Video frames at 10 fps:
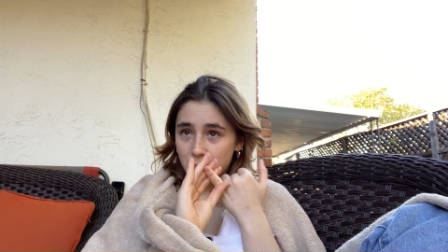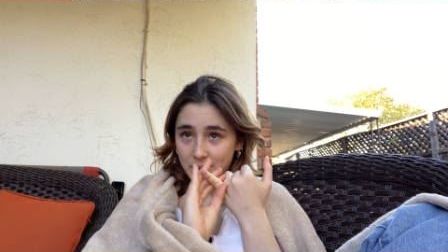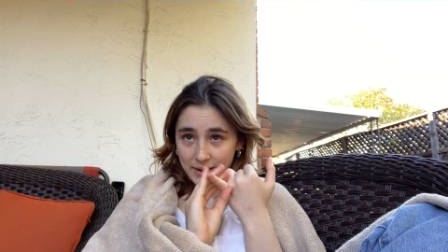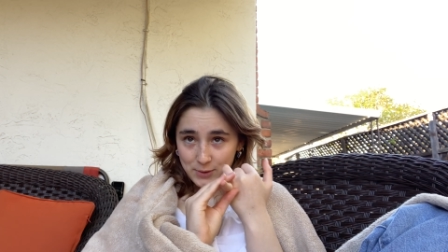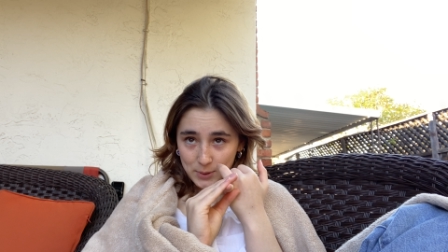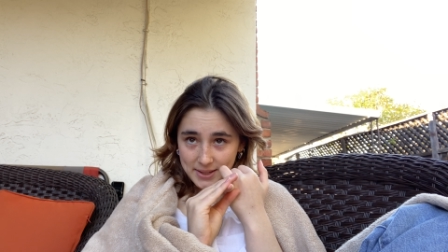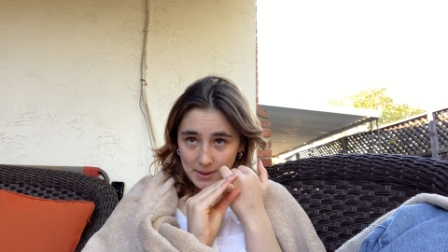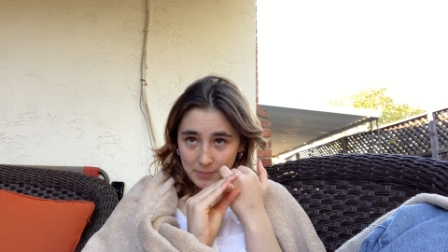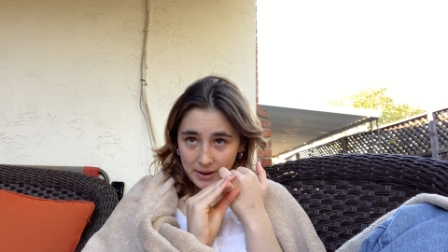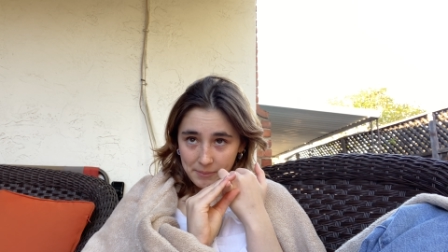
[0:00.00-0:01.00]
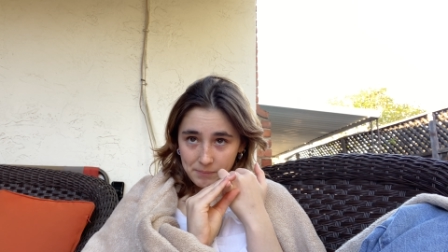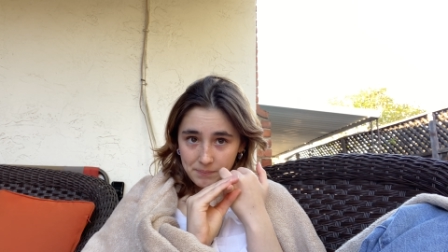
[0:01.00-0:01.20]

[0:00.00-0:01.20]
We have to accept that.